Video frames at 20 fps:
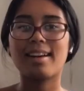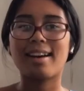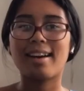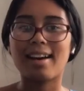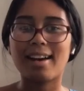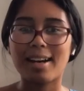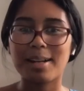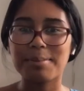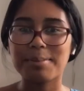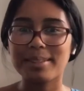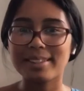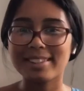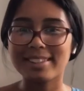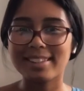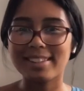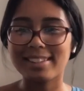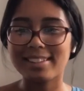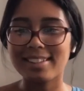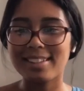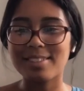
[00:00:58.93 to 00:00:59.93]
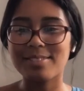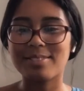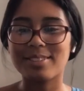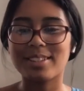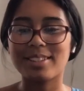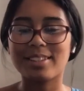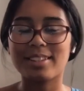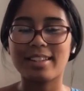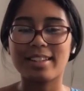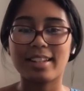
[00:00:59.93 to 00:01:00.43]
I personally
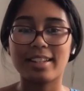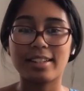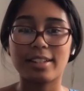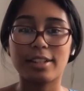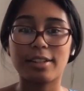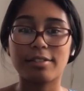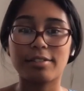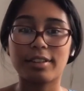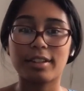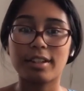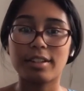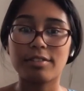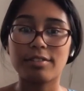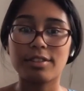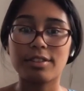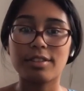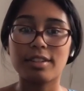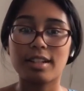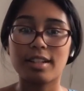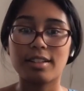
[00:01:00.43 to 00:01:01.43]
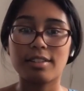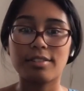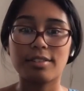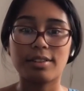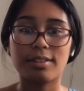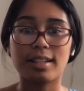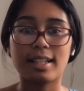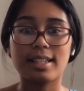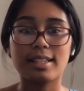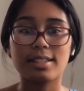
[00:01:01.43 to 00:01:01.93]
feel that there are very few Native
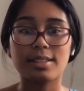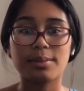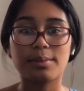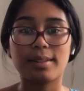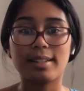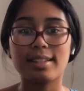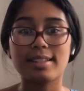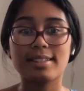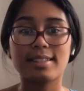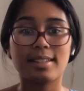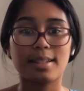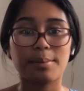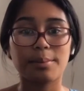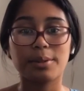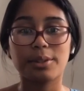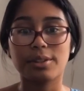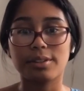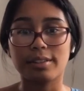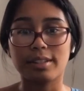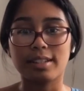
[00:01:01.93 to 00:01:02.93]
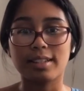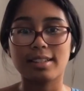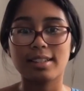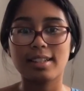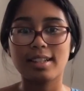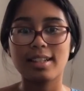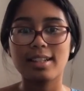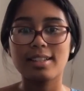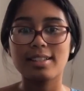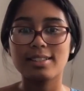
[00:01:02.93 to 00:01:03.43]
Hawaiians with a STEM career,
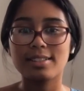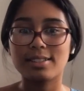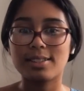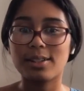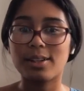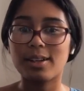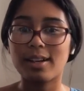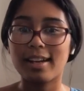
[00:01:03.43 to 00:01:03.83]
so